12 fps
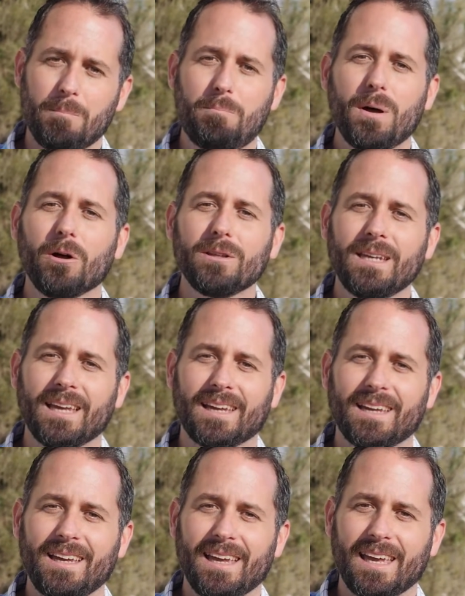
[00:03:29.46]

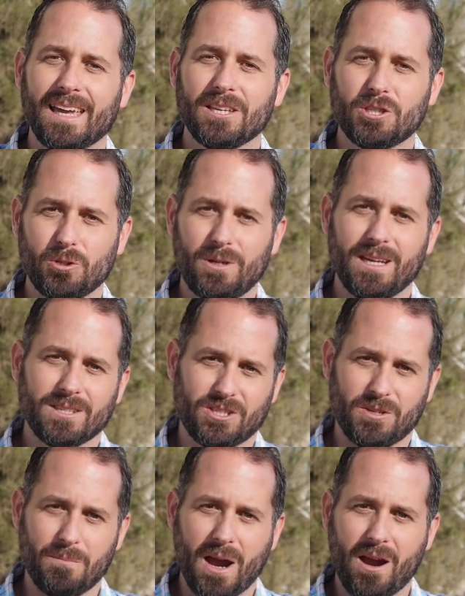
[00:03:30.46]
building in Judea and
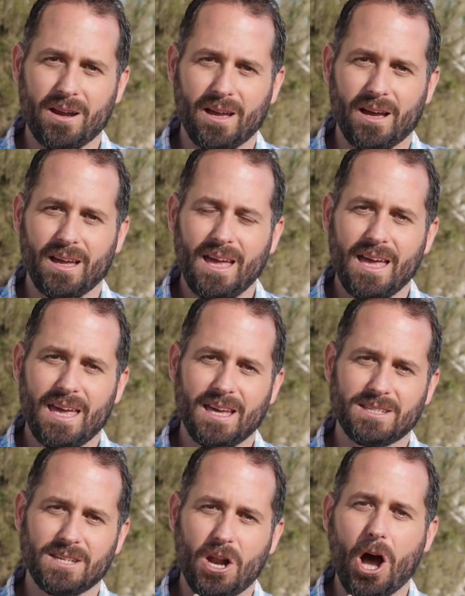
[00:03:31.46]
Samaria
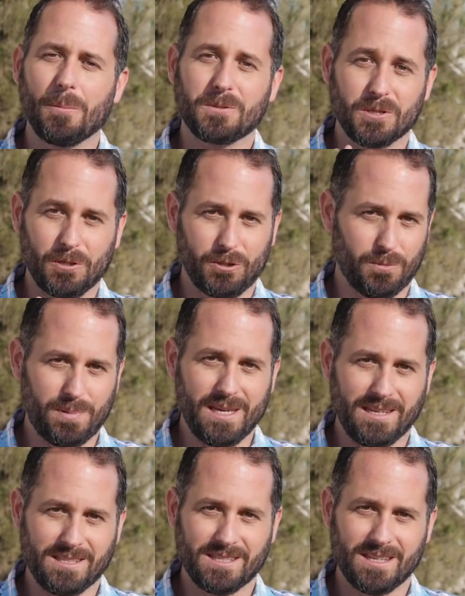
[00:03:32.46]
is an obstacle to
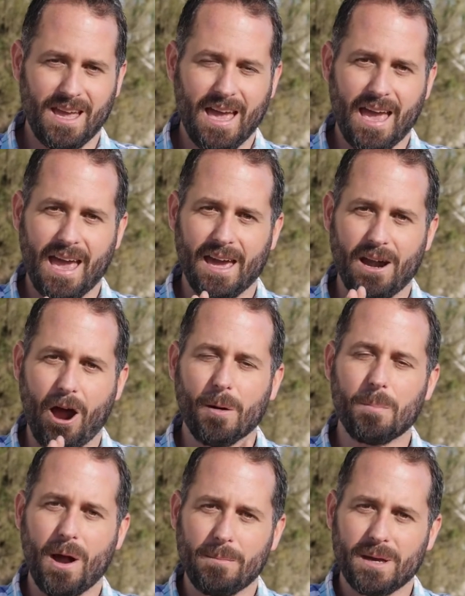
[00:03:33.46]
peace. And our
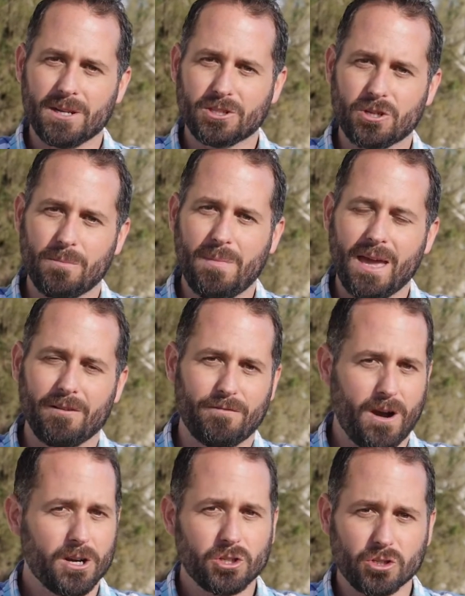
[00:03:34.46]
prime minister made a
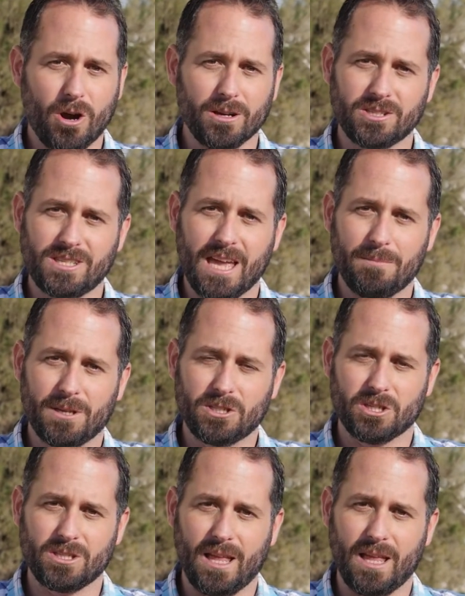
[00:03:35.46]
very strong statement just